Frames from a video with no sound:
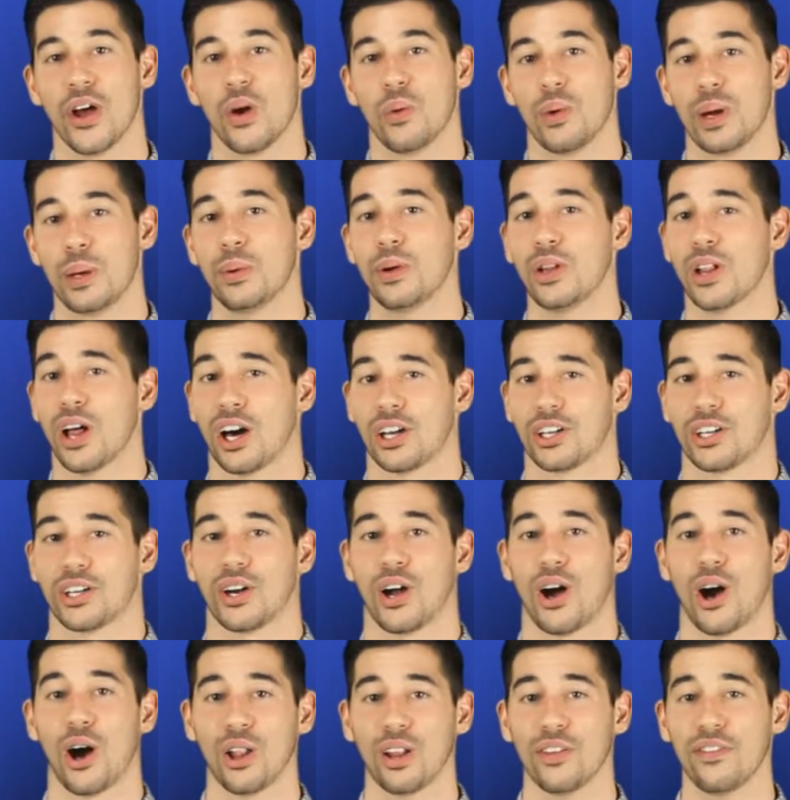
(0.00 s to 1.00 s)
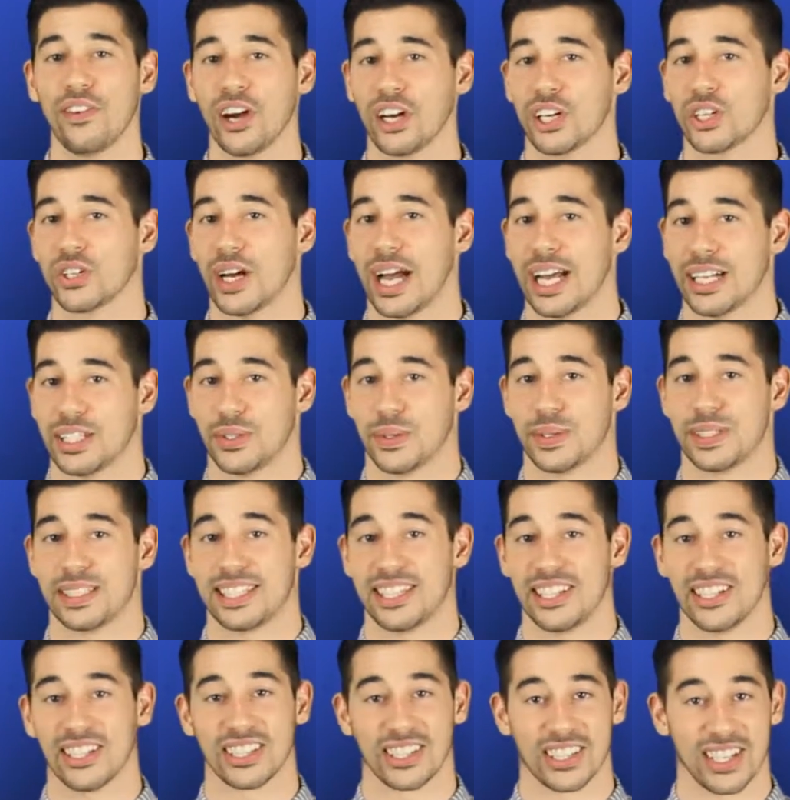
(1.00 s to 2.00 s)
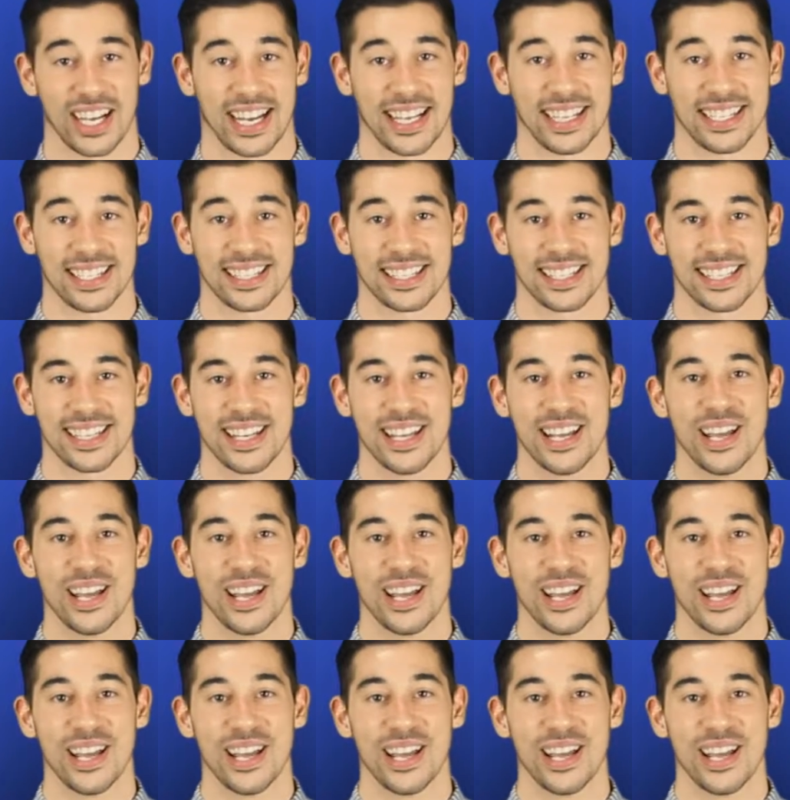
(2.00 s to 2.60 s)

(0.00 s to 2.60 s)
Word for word: we will honor all of our graduates here at Grace